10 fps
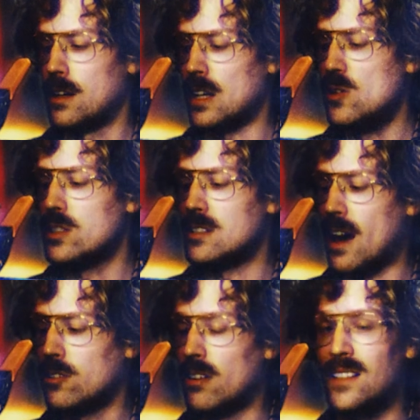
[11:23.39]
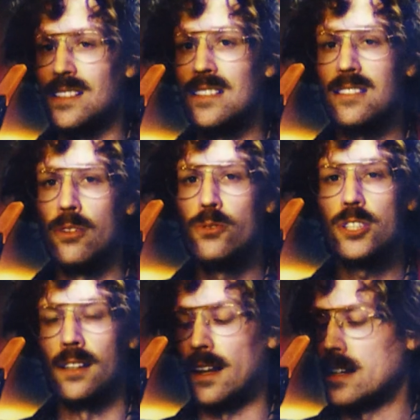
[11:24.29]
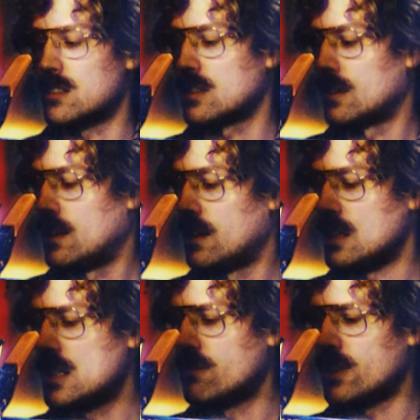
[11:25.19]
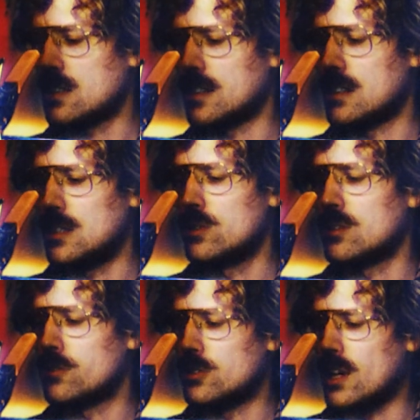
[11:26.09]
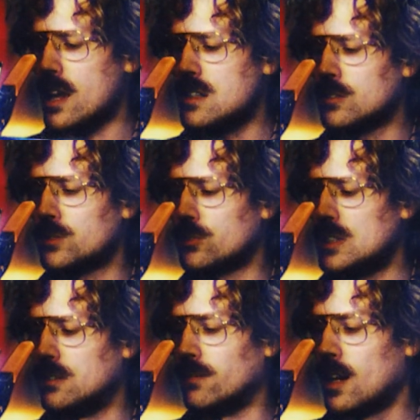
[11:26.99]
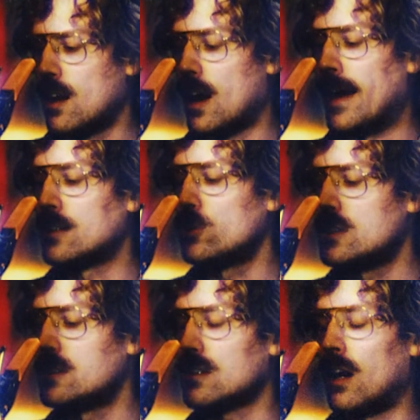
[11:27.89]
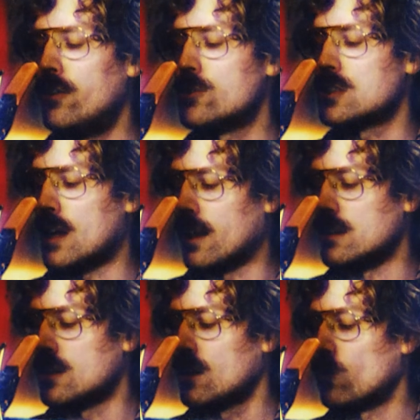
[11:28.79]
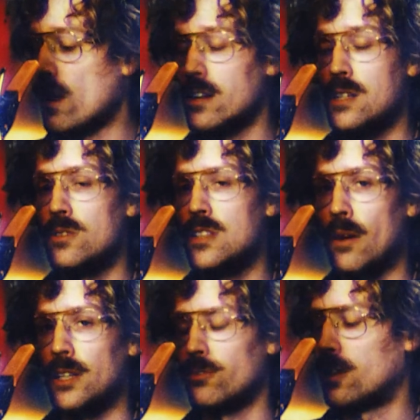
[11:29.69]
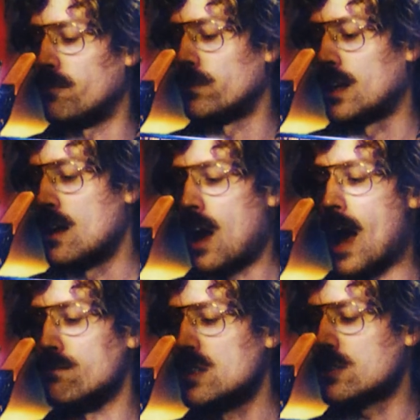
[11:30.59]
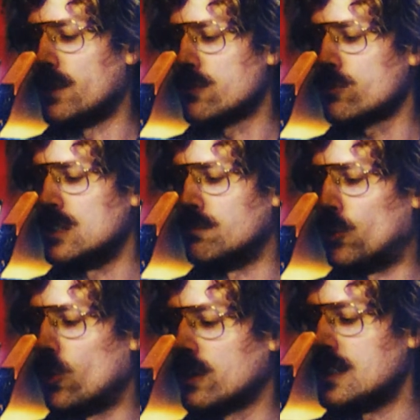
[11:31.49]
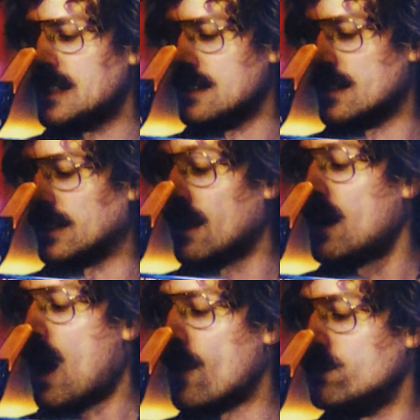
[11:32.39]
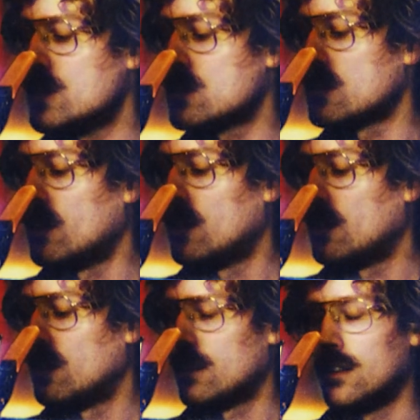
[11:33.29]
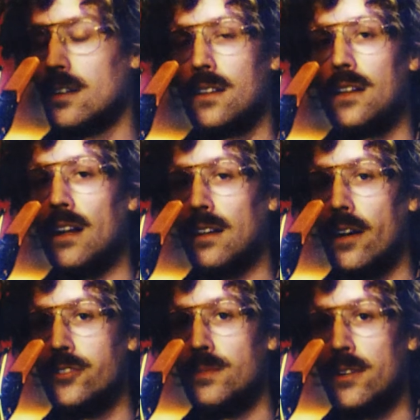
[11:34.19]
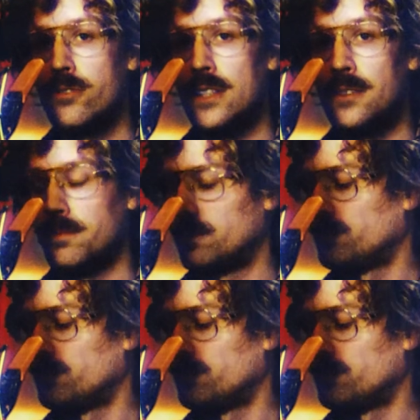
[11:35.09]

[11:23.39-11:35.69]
He was downright institutionalized. He confessed that he was afraid of freedom. I couldn't understand where he was coming from. I missed my freedom more than anything. I loved my freedom.